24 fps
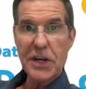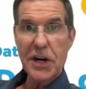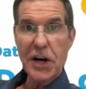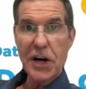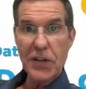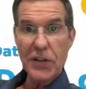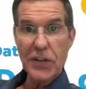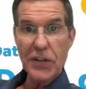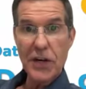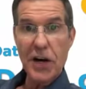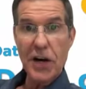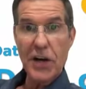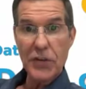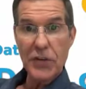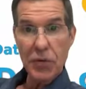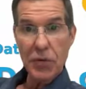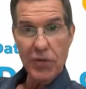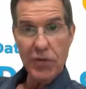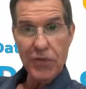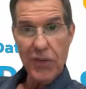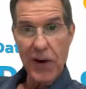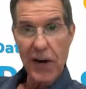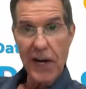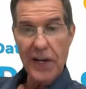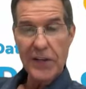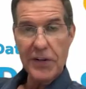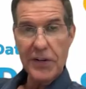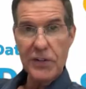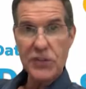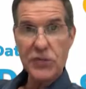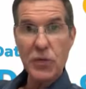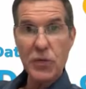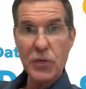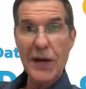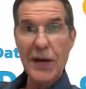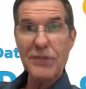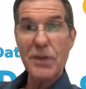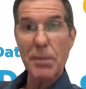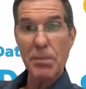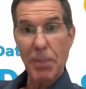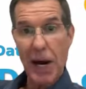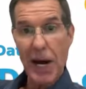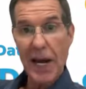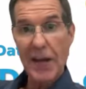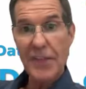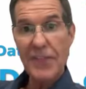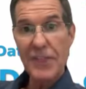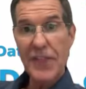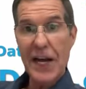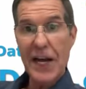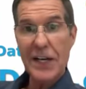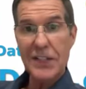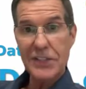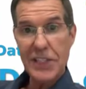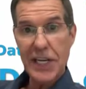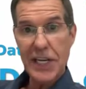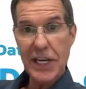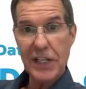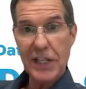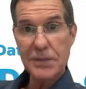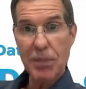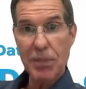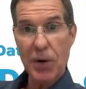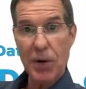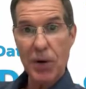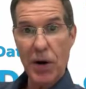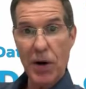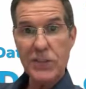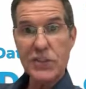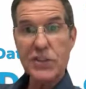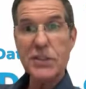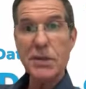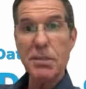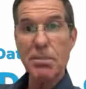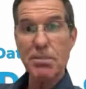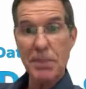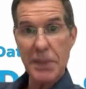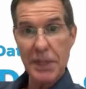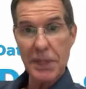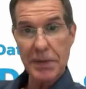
All the refiners will have to buy 1,000-ounce bars to